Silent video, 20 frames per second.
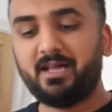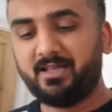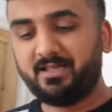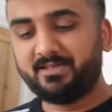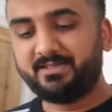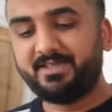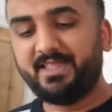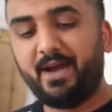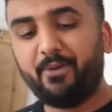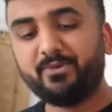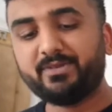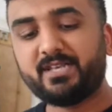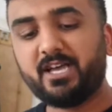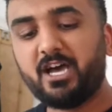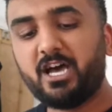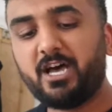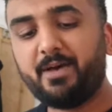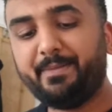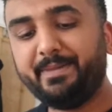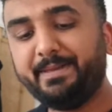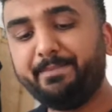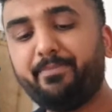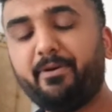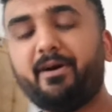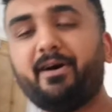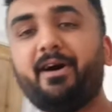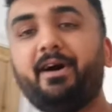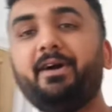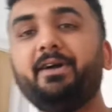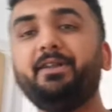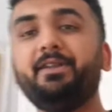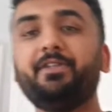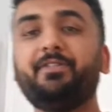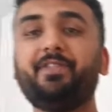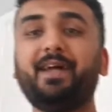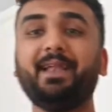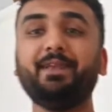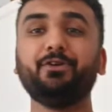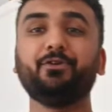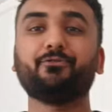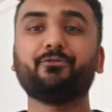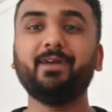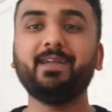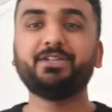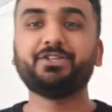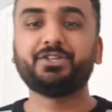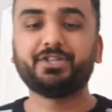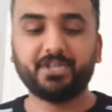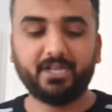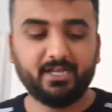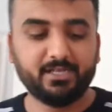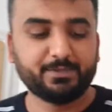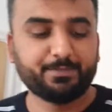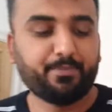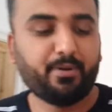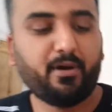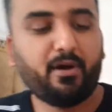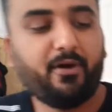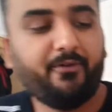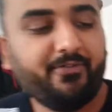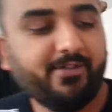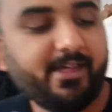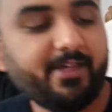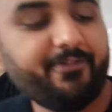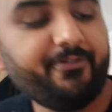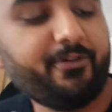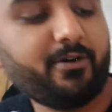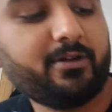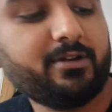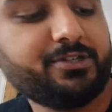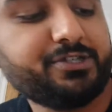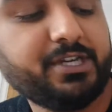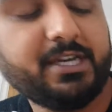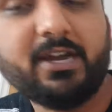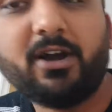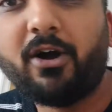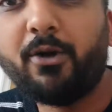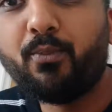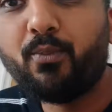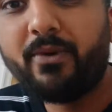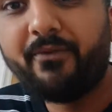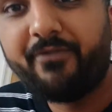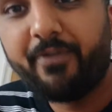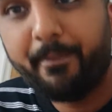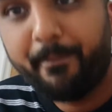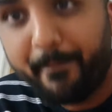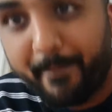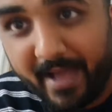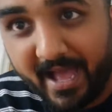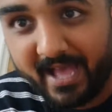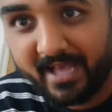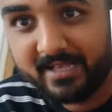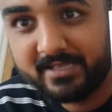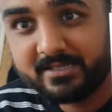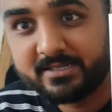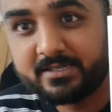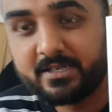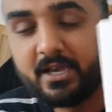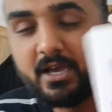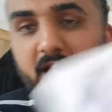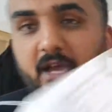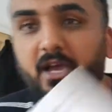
So that was Hermie by Nathaniel Rich as part of the anthology I'm With the Bears.